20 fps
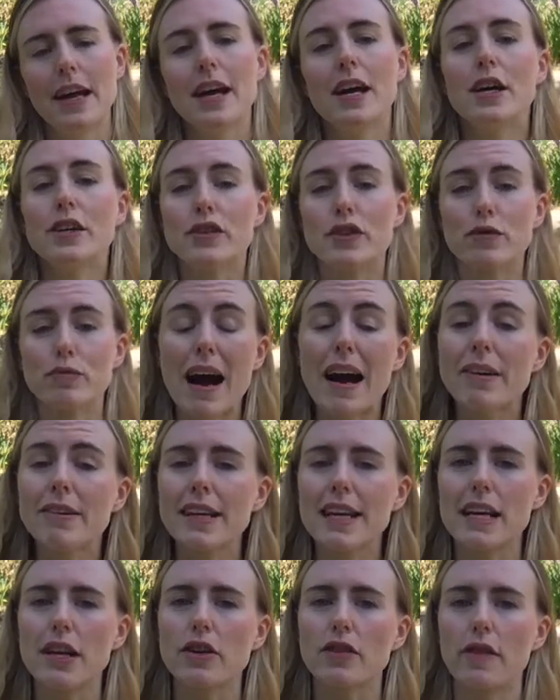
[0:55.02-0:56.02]

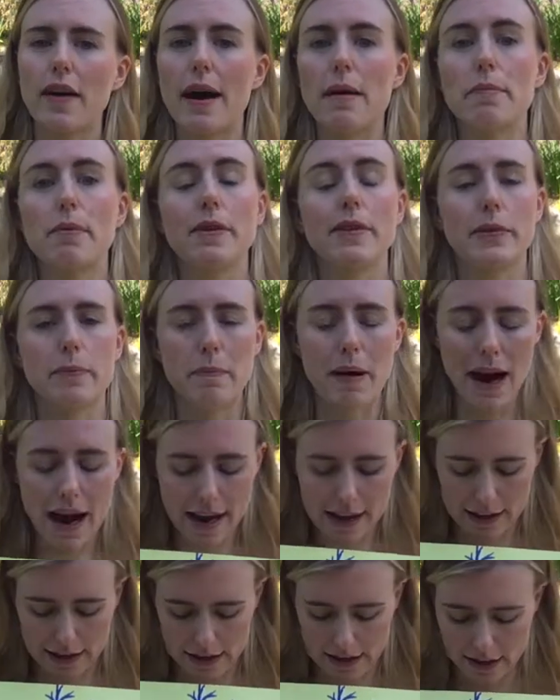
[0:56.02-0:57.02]
Surrounding each fibre is
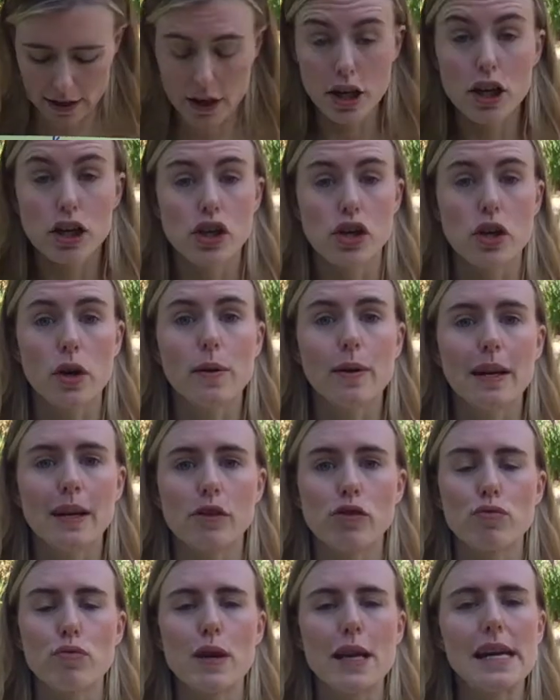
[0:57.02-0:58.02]
myelin, shown in
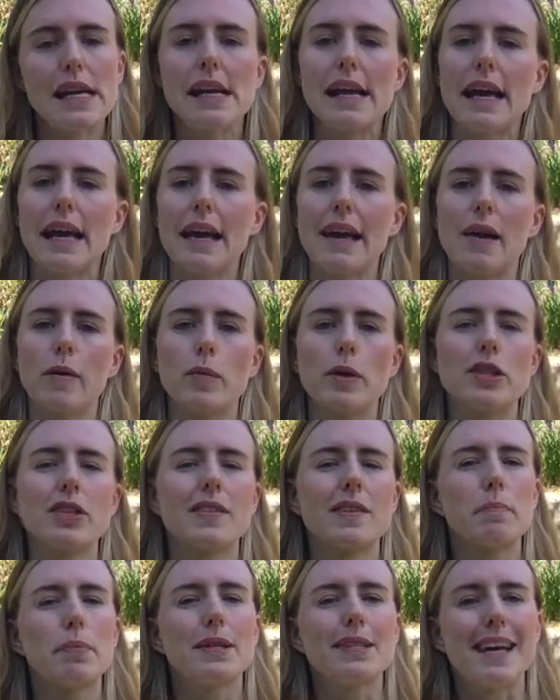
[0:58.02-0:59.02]
green here, which is
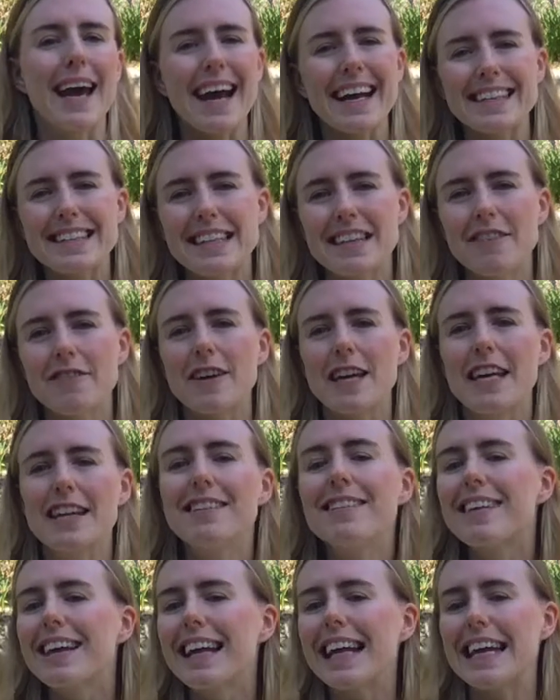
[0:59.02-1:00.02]
a protective,
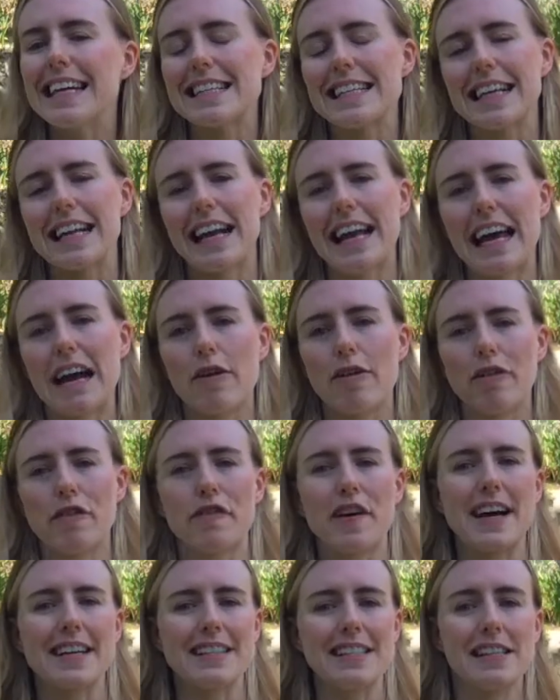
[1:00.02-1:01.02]
insulating layer of
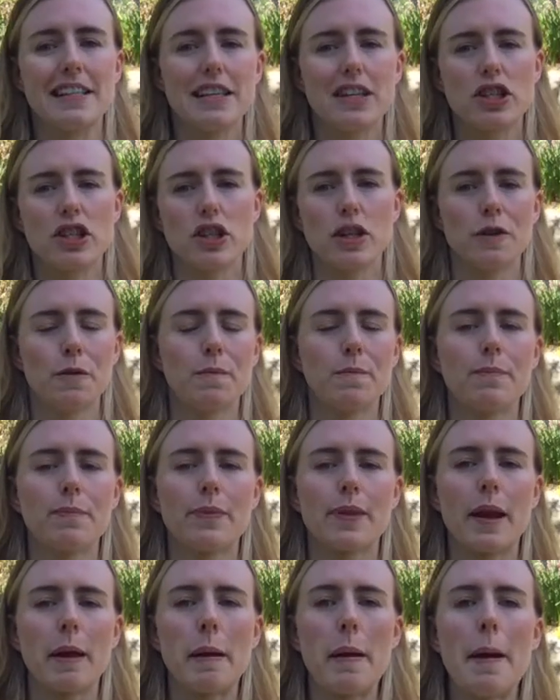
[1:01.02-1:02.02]
fatty tissue.
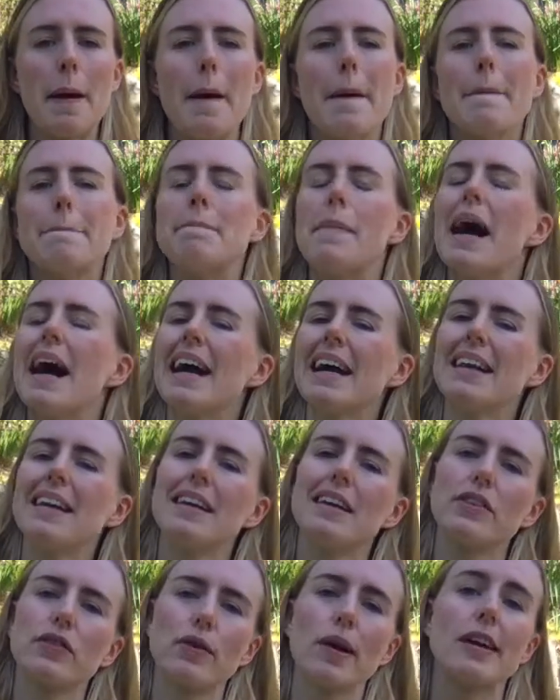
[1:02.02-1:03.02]

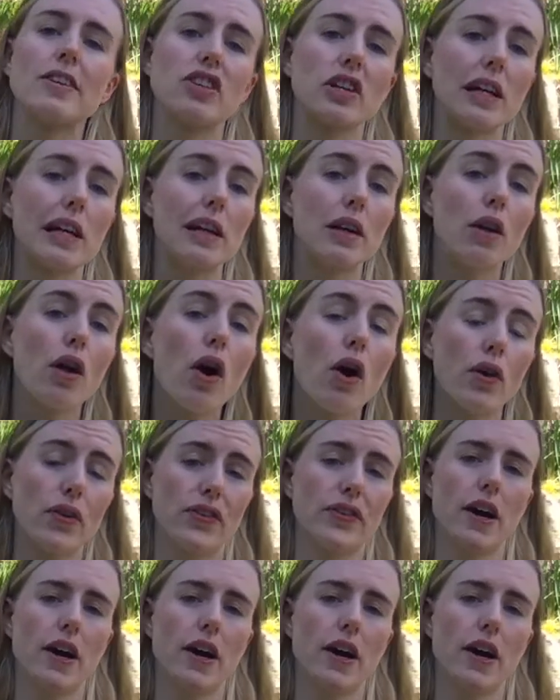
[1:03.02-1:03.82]
Myelin is gradually lost